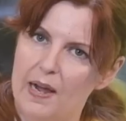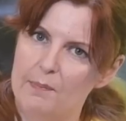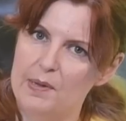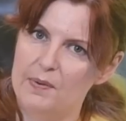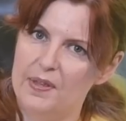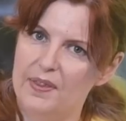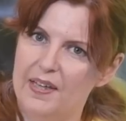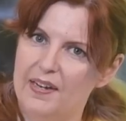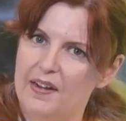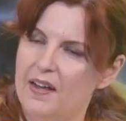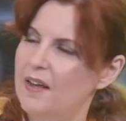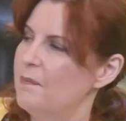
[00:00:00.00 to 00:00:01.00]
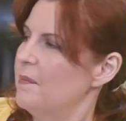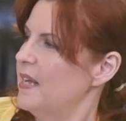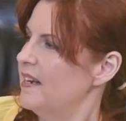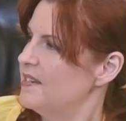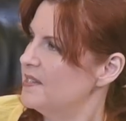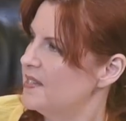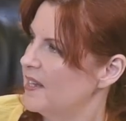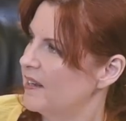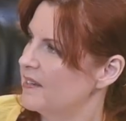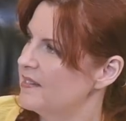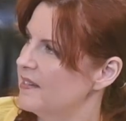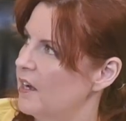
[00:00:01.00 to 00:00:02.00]
happy with it, and I just think
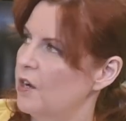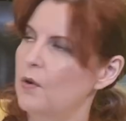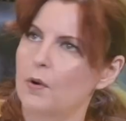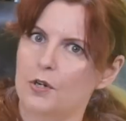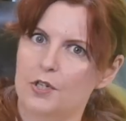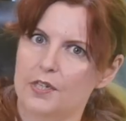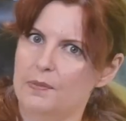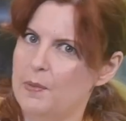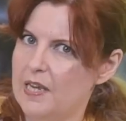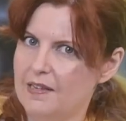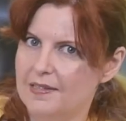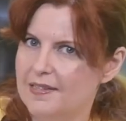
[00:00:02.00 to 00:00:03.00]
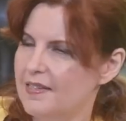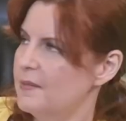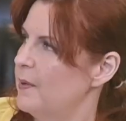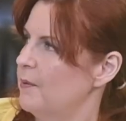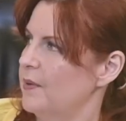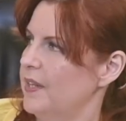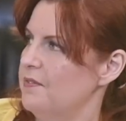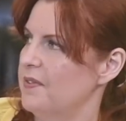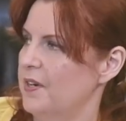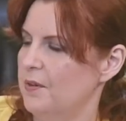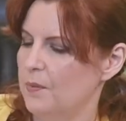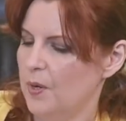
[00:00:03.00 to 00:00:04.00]
it's a gorgeous piece. It's been really
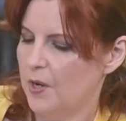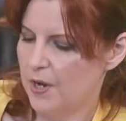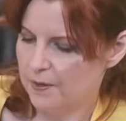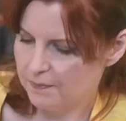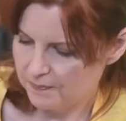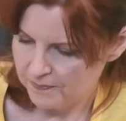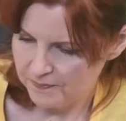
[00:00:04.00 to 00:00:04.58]
fun to work on.